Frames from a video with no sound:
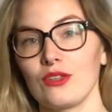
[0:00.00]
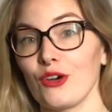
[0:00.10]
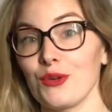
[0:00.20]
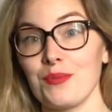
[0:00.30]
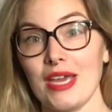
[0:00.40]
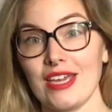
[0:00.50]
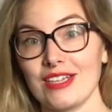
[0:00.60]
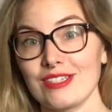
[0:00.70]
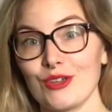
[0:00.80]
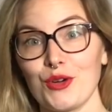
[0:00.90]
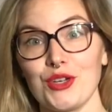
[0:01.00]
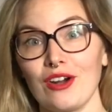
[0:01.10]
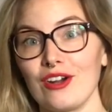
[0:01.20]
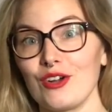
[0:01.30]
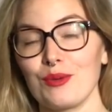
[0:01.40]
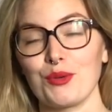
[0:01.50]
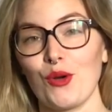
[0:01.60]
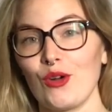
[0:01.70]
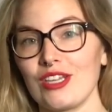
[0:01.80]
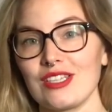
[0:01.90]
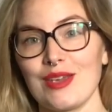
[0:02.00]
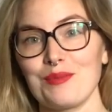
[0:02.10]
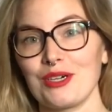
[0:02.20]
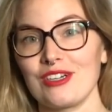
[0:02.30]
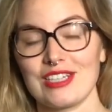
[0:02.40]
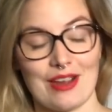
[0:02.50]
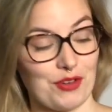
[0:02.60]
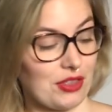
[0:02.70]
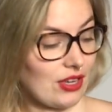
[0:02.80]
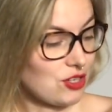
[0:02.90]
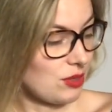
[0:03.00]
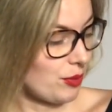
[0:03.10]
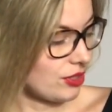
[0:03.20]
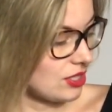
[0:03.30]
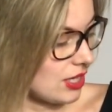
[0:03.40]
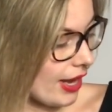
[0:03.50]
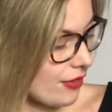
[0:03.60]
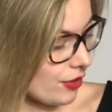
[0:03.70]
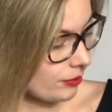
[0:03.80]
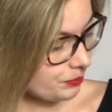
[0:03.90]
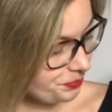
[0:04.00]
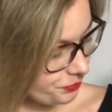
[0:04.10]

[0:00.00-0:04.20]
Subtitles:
her makes, her yarn, her progress keepers, everything she puts together.